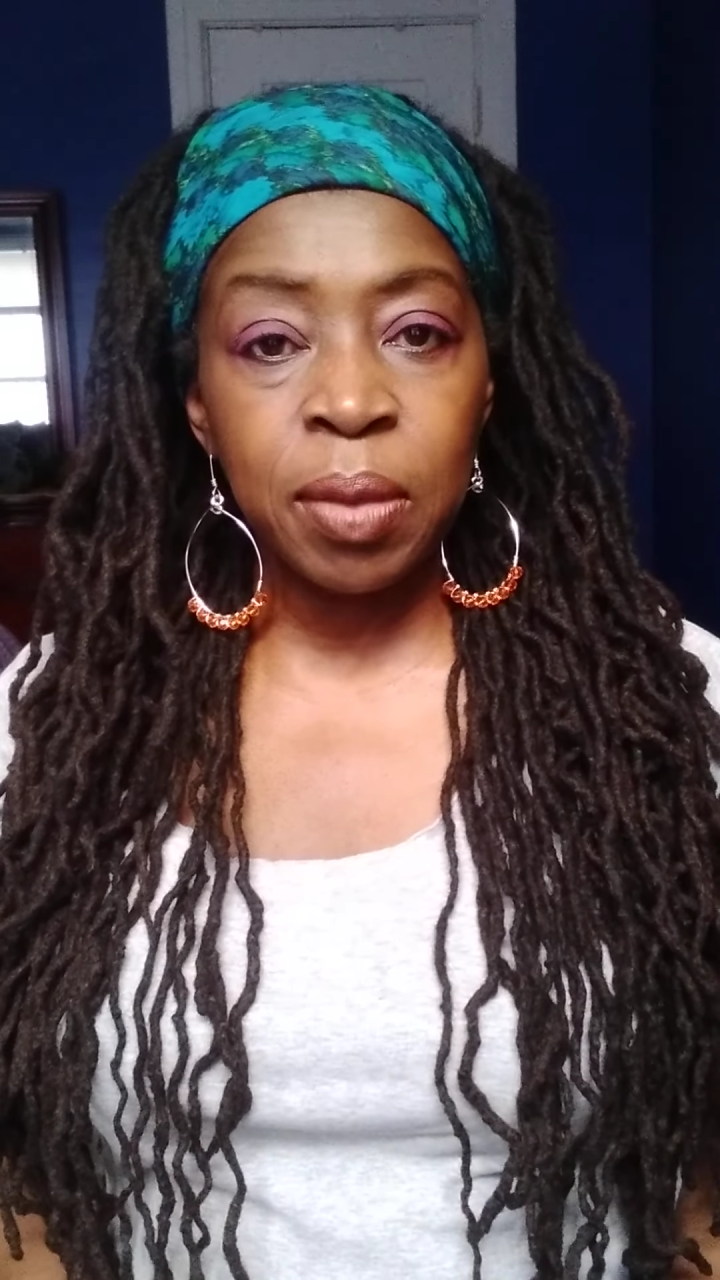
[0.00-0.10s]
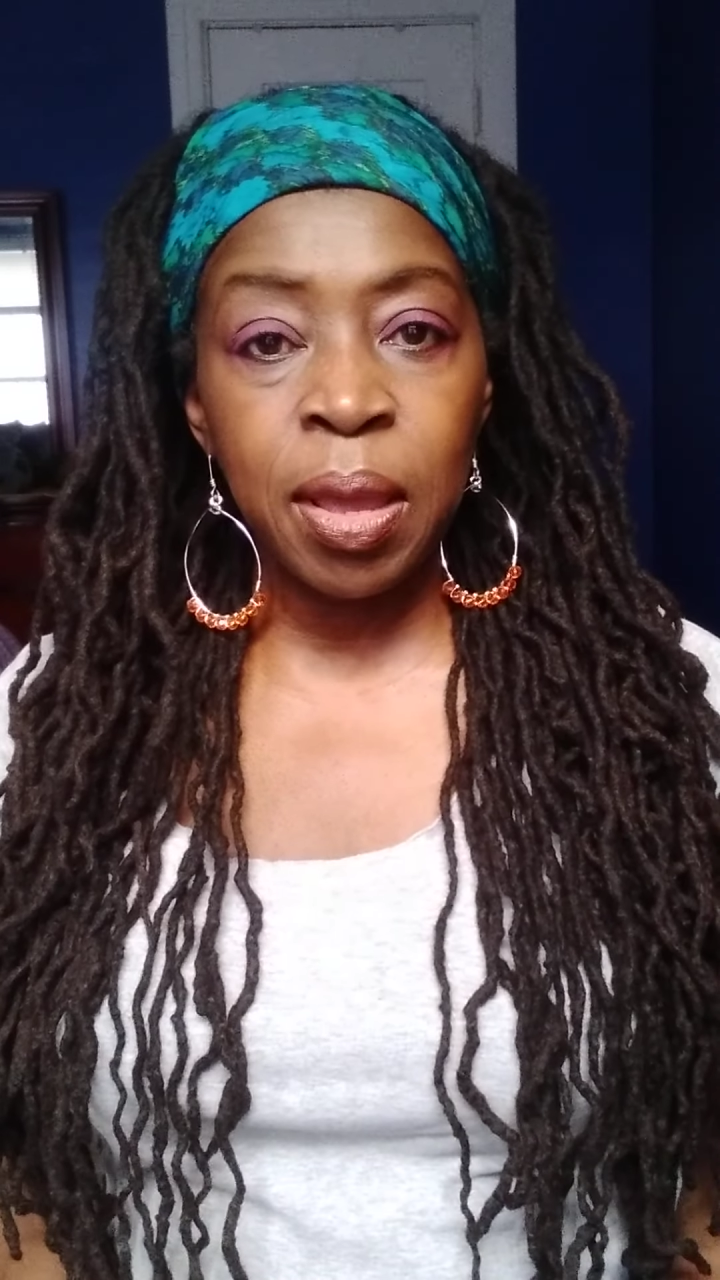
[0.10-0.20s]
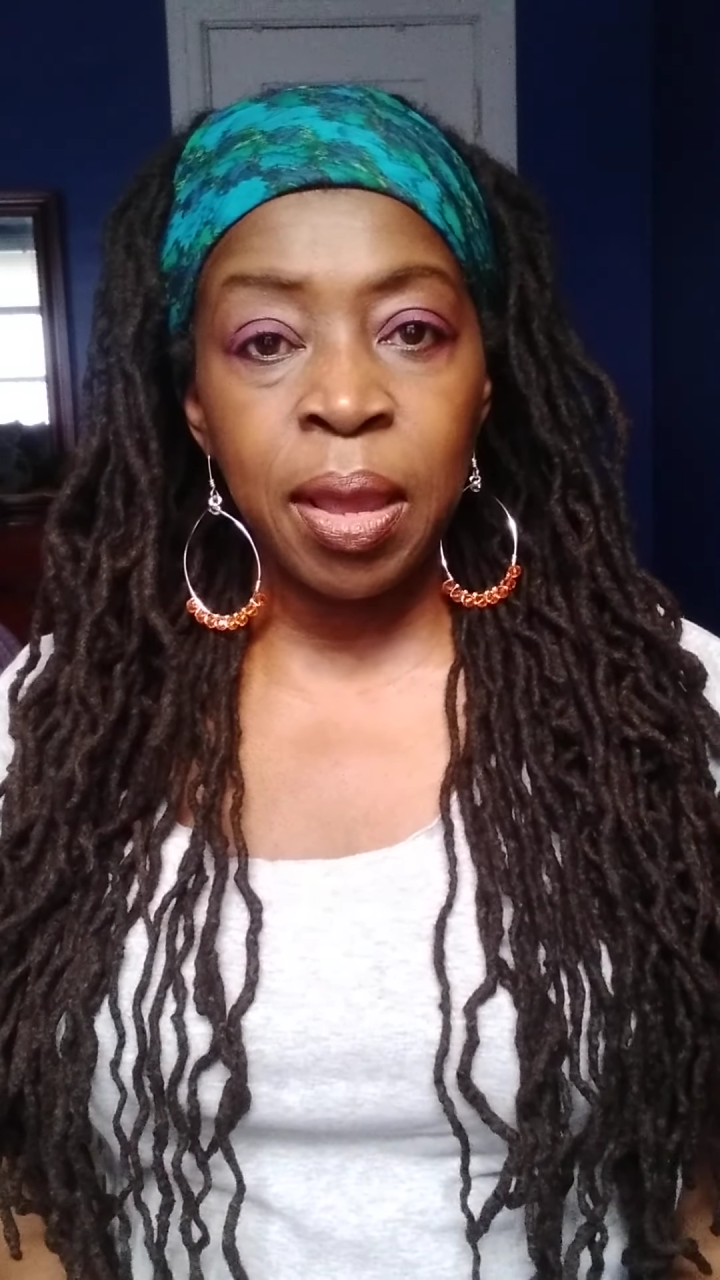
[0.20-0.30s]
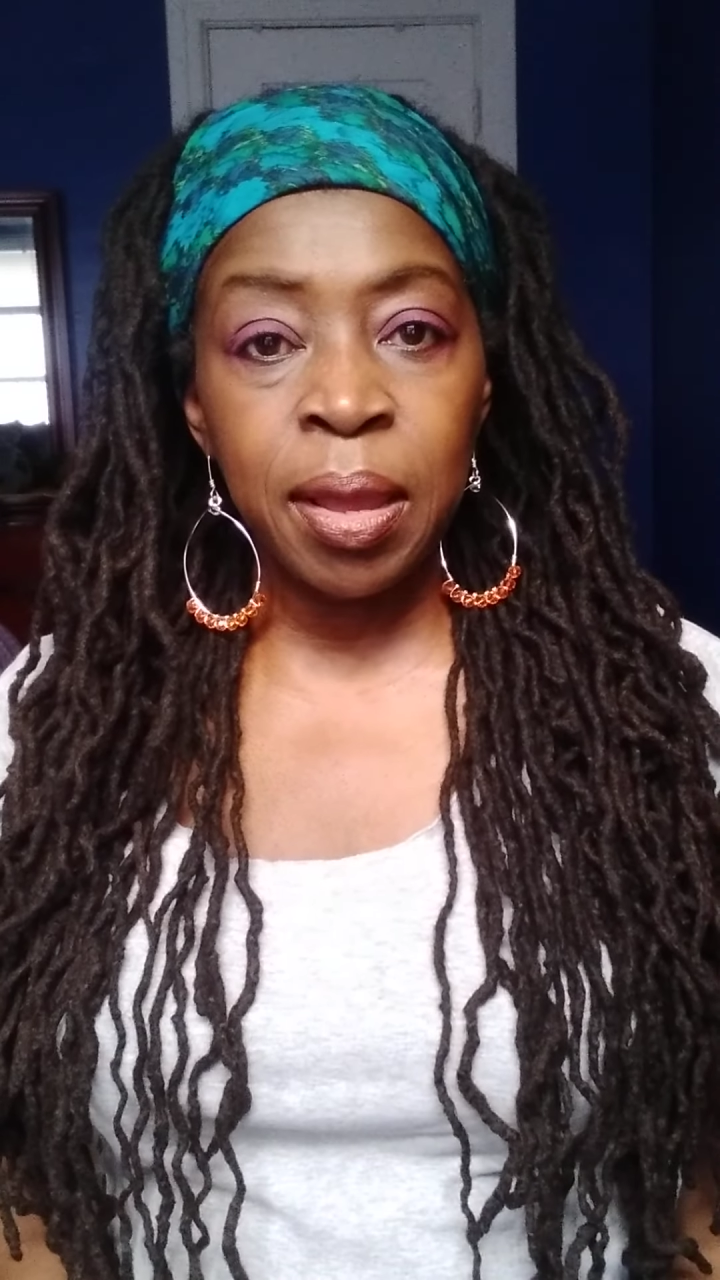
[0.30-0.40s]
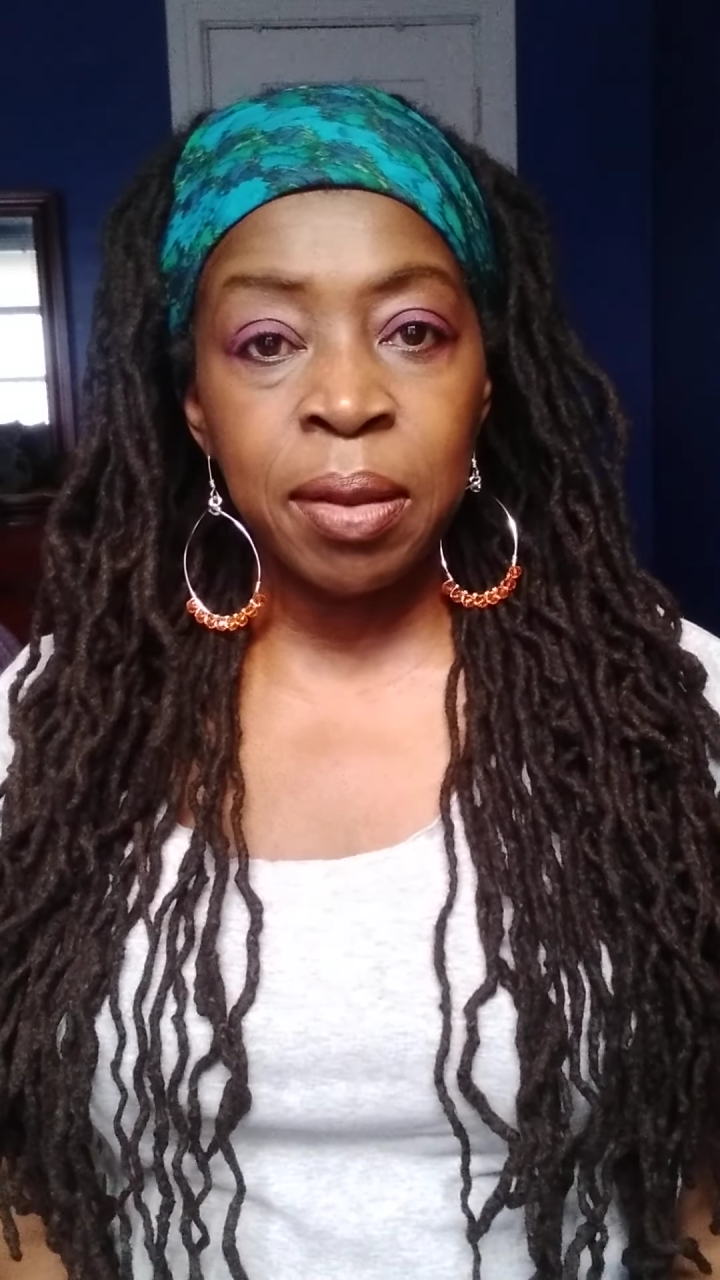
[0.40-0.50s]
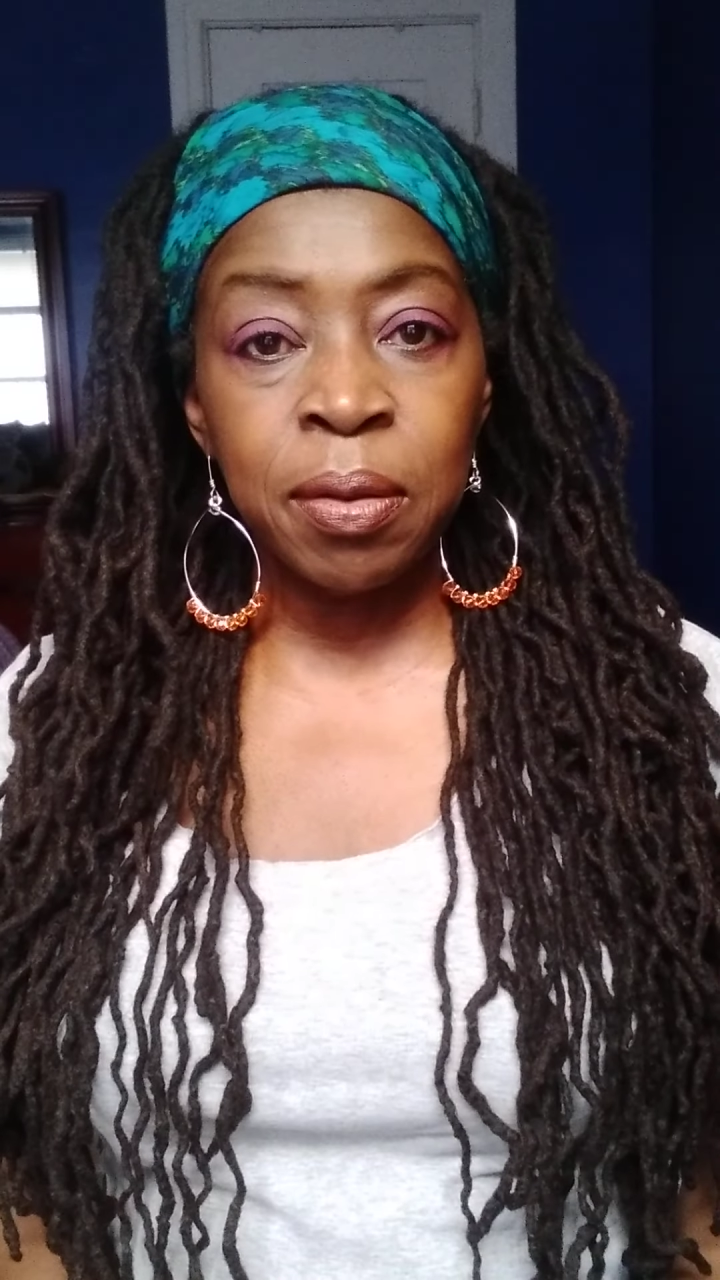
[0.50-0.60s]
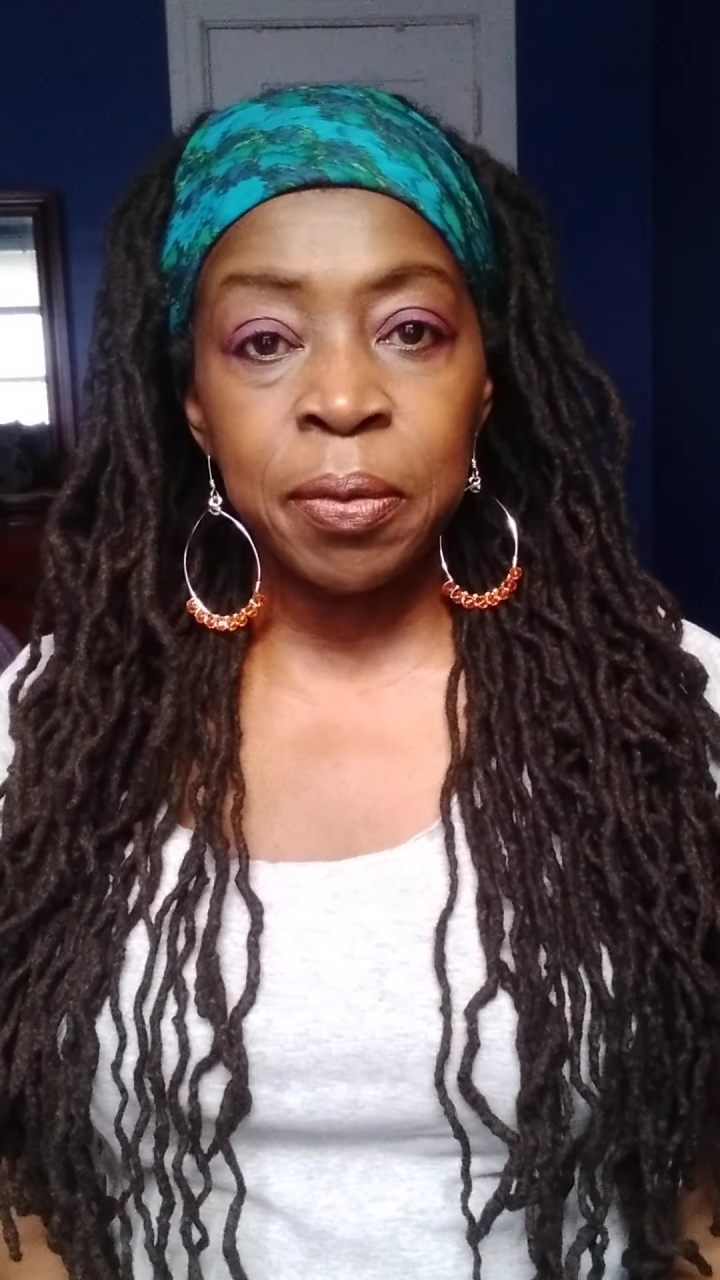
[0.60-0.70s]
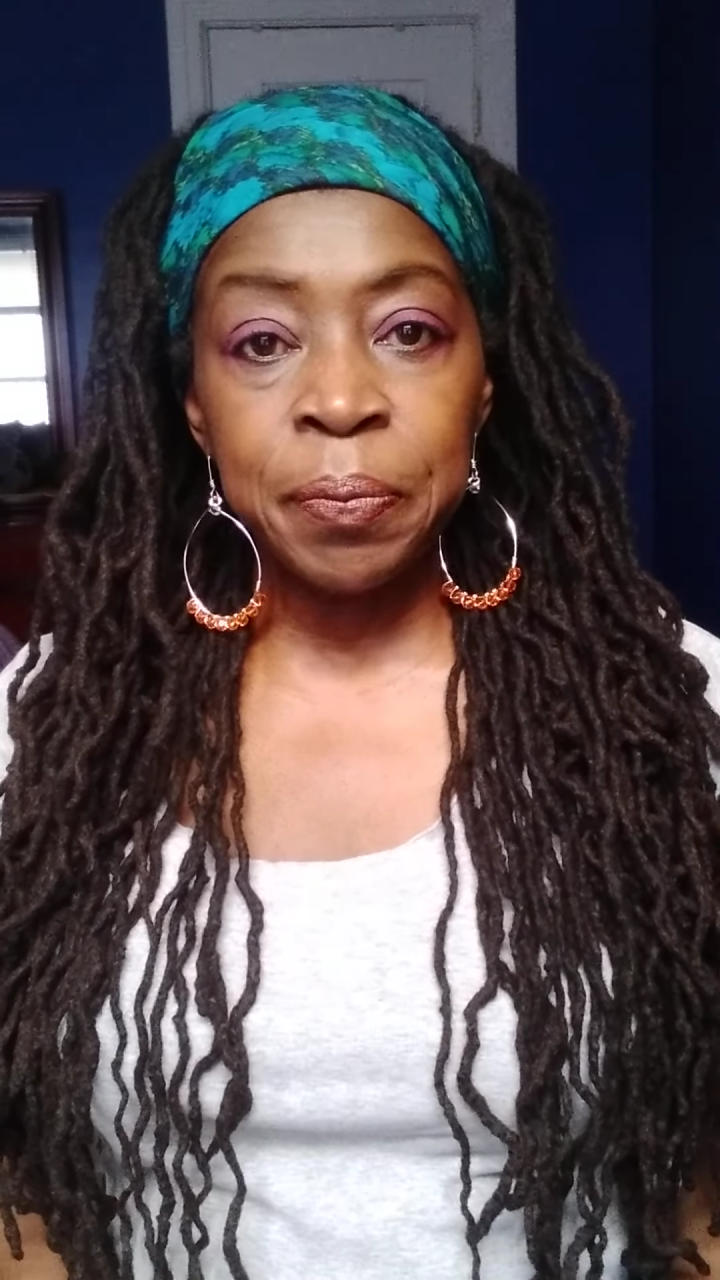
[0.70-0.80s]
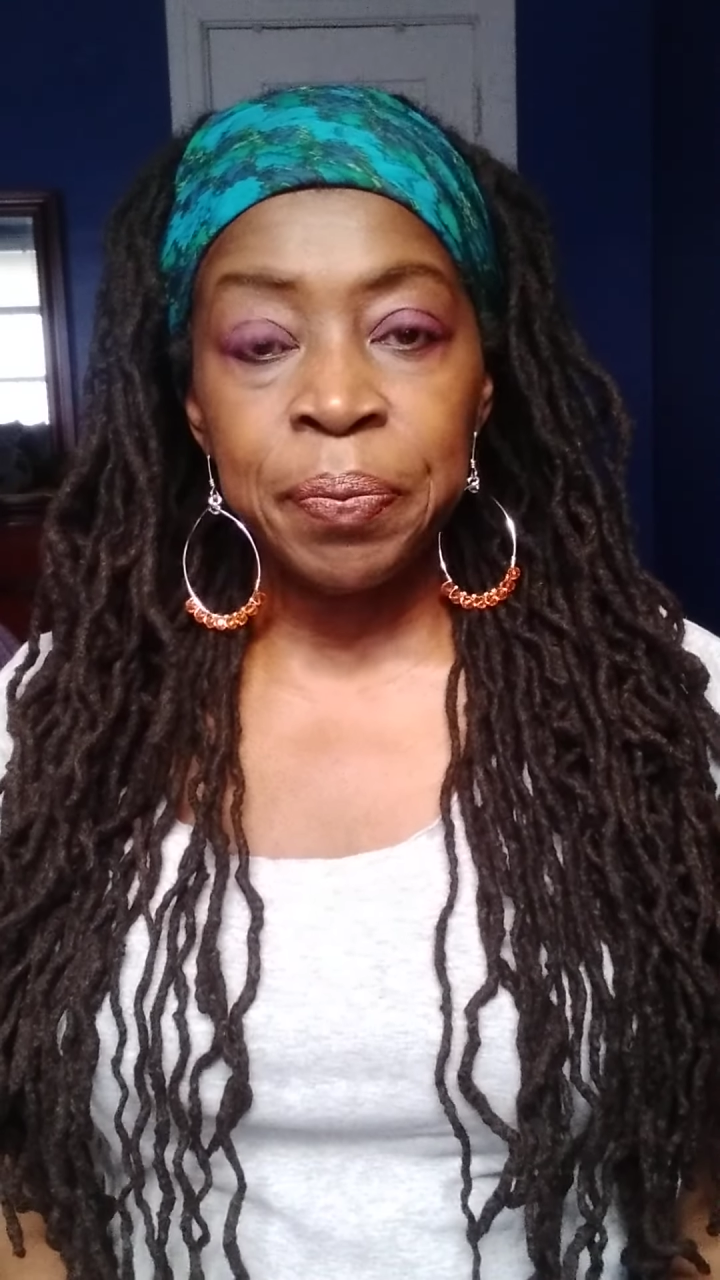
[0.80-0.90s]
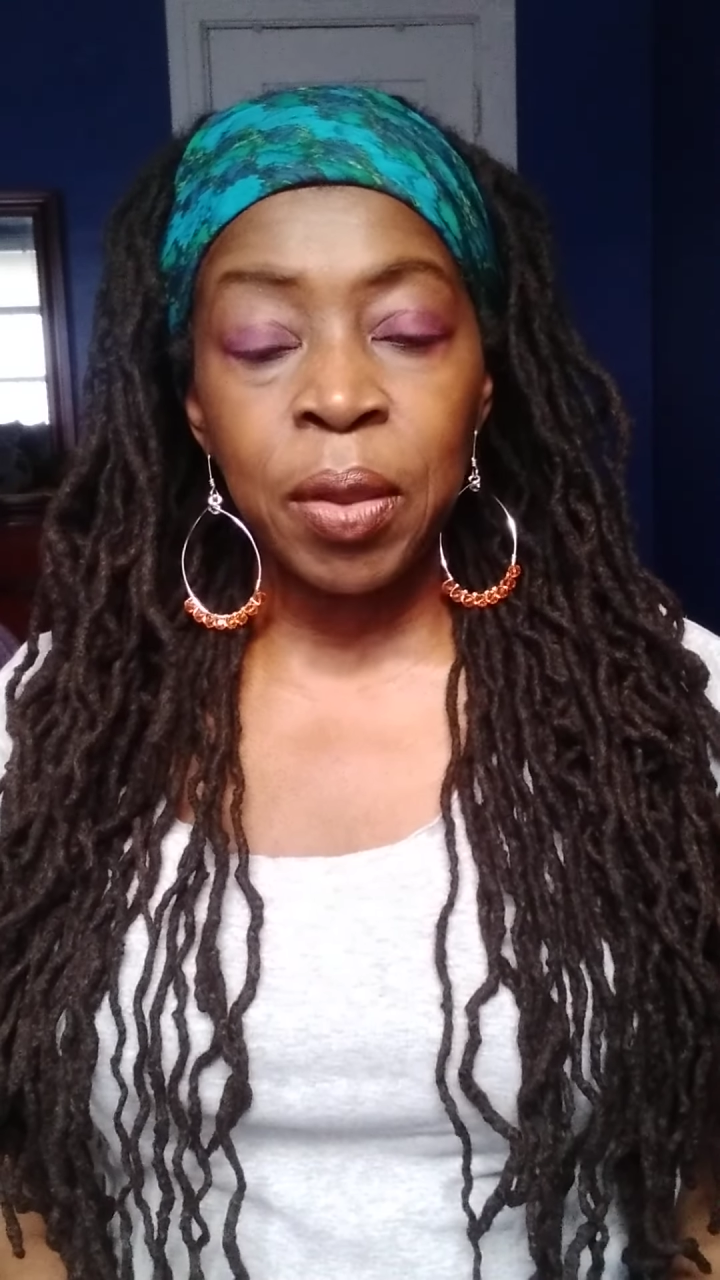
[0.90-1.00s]
And
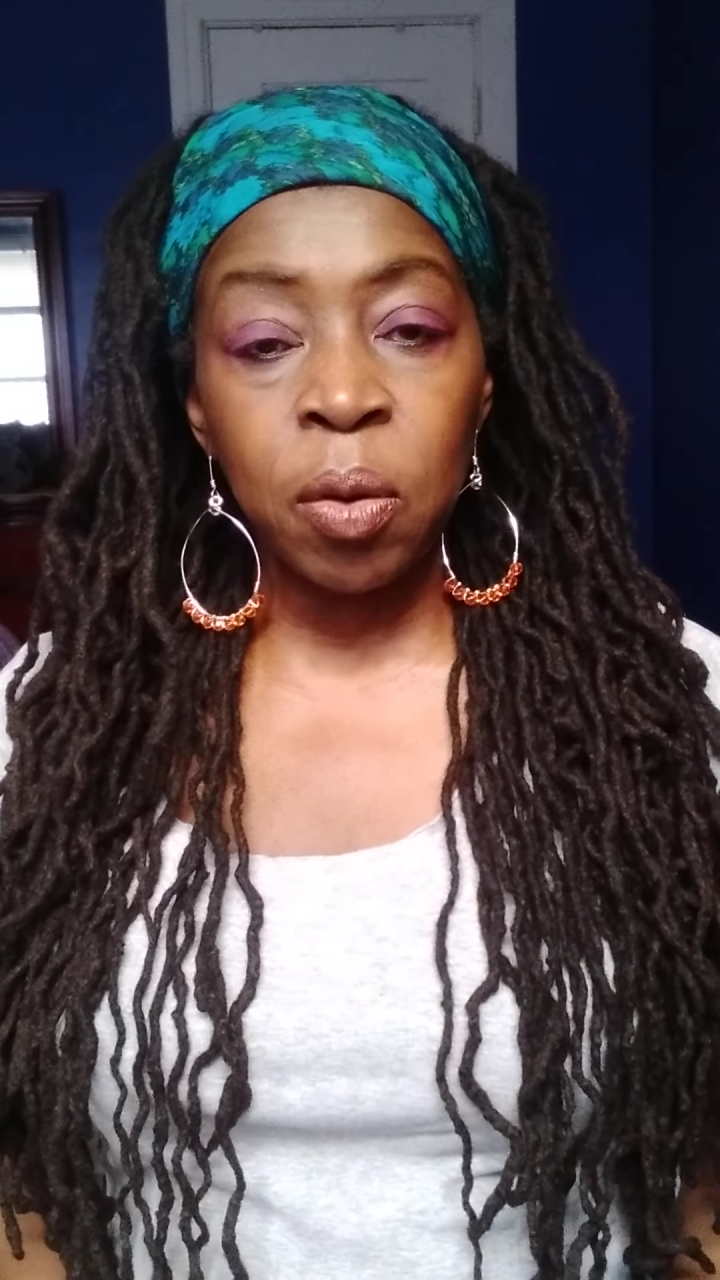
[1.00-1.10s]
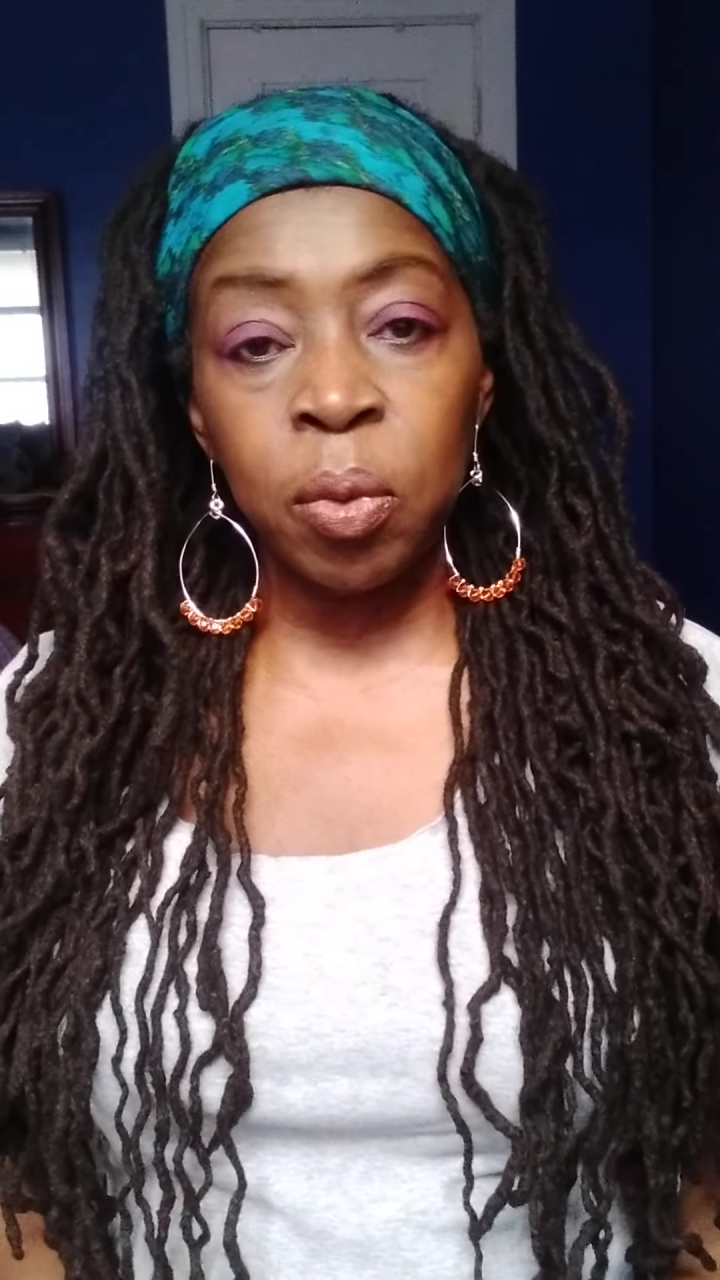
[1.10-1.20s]
her